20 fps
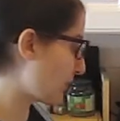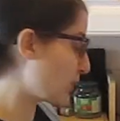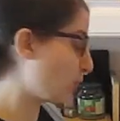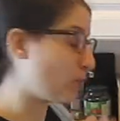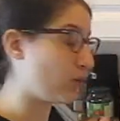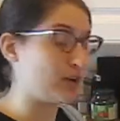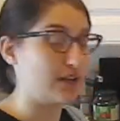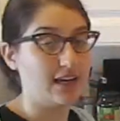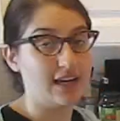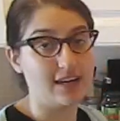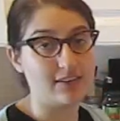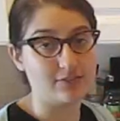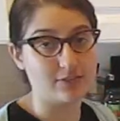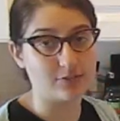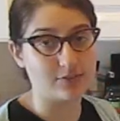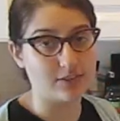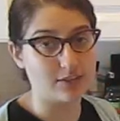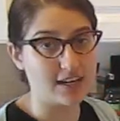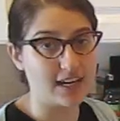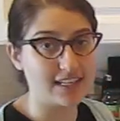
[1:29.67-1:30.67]
one half
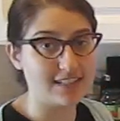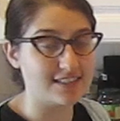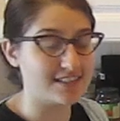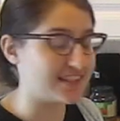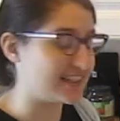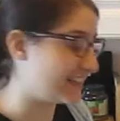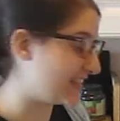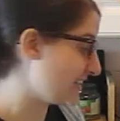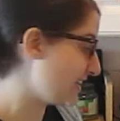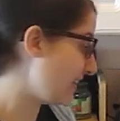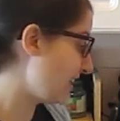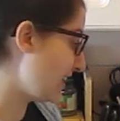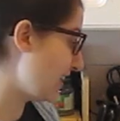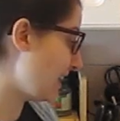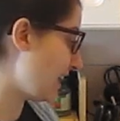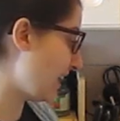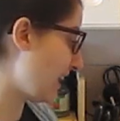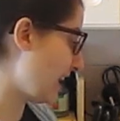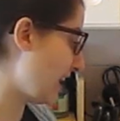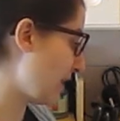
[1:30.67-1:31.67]
of our icing.
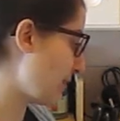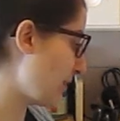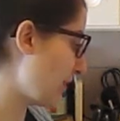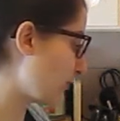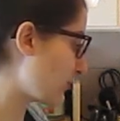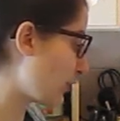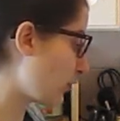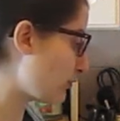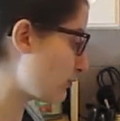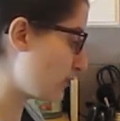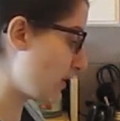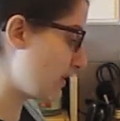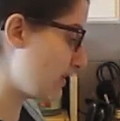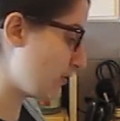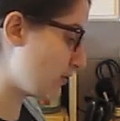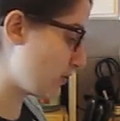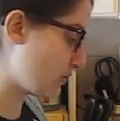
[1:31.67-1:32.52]
I've got ready